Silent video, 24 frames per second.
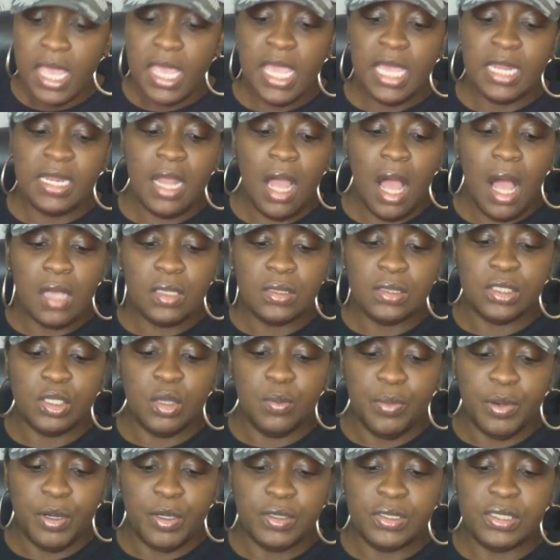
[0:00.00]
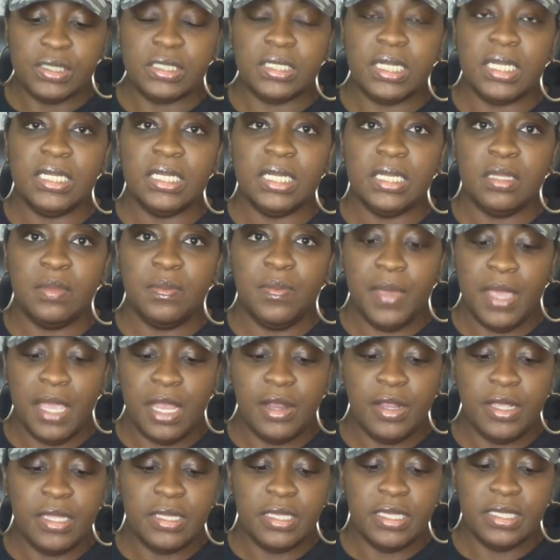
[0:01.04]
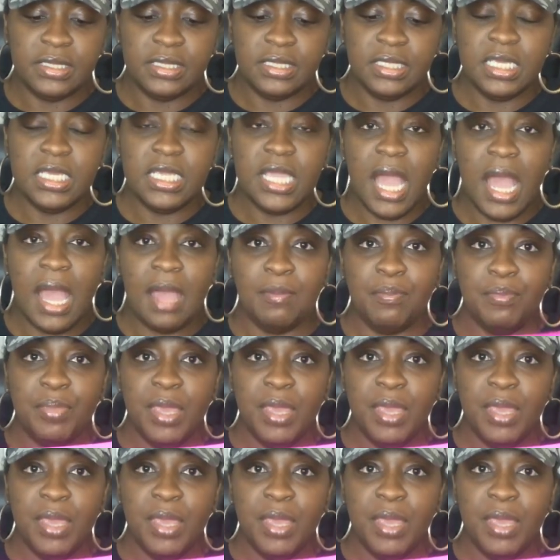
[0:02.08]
and i also purchased another pair in this neon